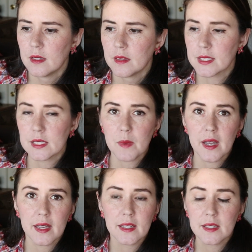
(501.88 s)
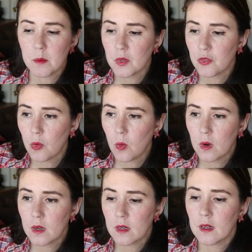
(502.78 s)
This is my number
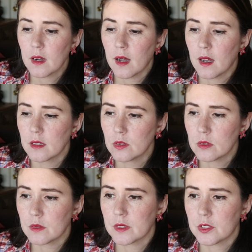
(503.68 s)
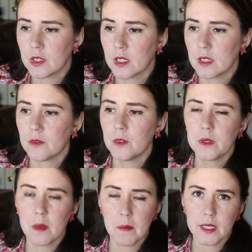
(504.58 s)
4 Google return,
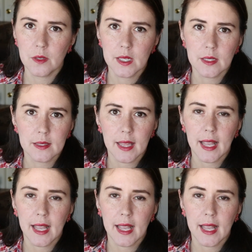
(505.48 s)
food can make you ill,